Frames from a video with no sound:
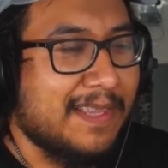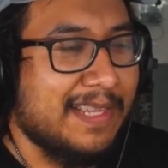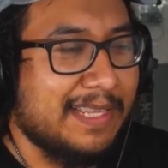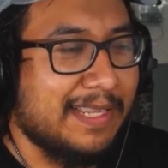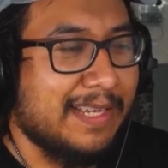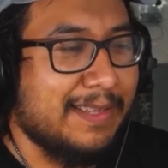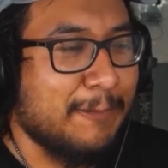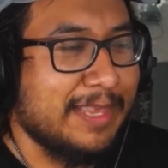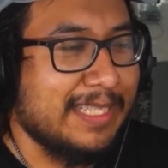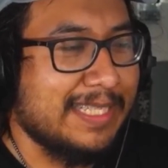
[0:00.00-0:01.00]
the
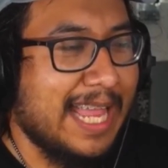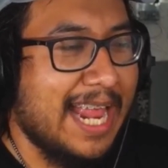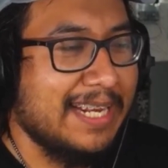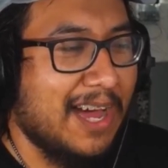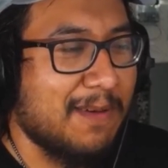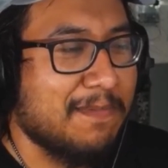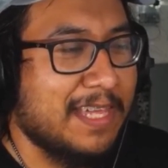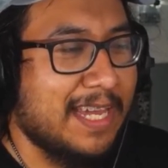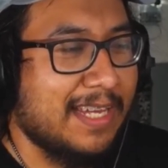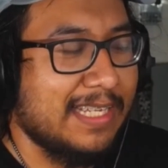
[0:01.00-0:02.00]
with the stand up
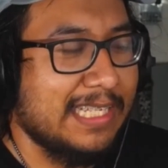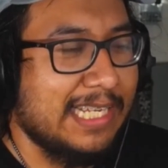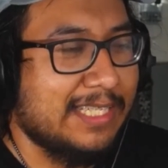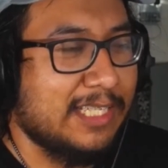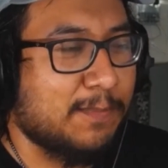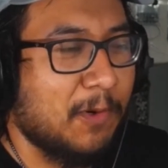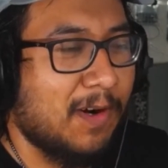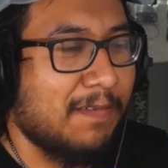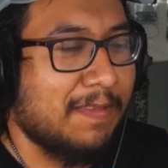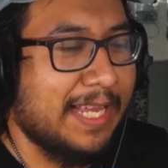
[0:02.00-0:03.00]
thing is just
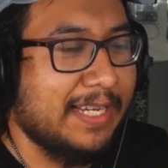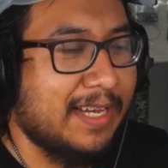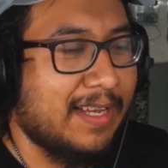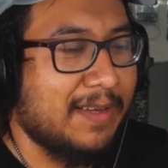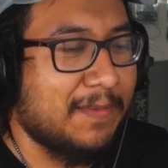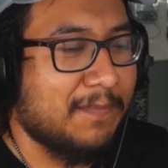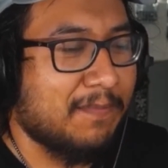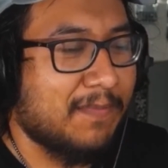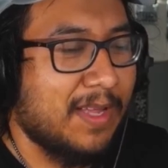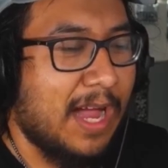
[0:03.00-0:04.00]
more of like um
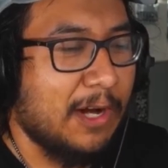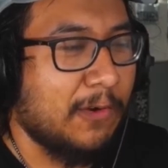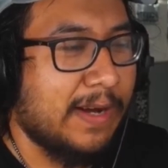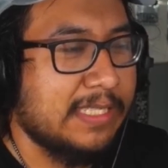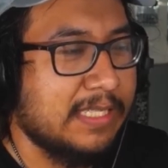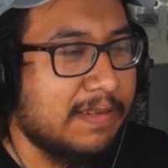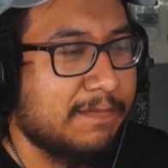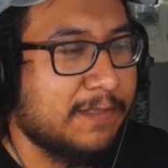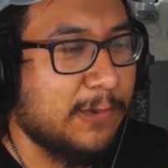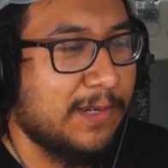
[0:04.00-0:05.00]

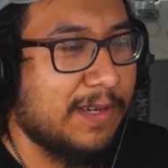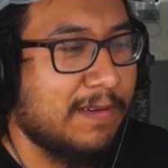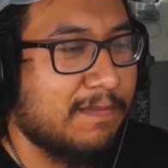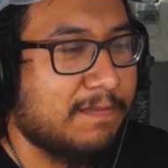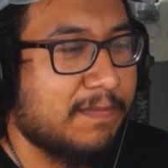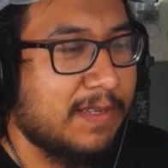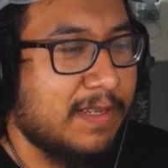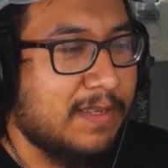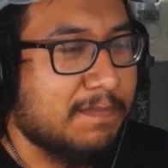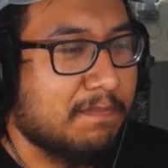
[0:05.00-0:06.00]
aggressive sort of
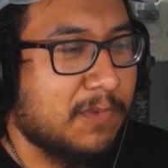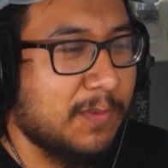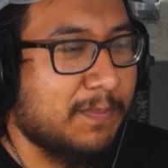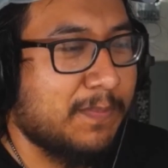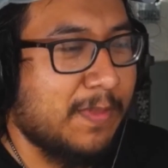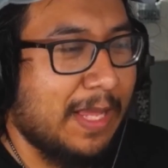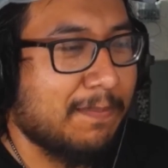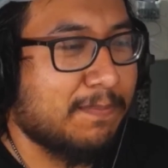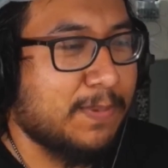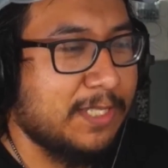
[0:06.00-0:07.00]
do, like
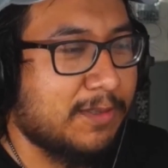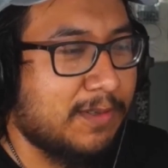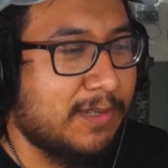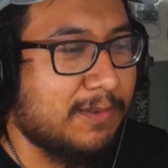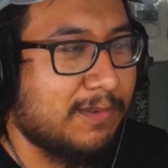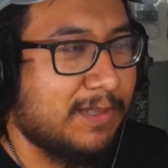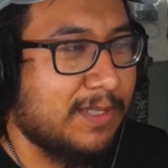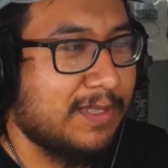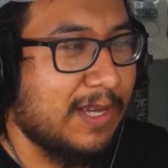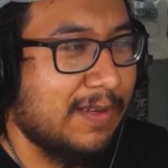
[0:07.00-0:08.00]
bitch do you don't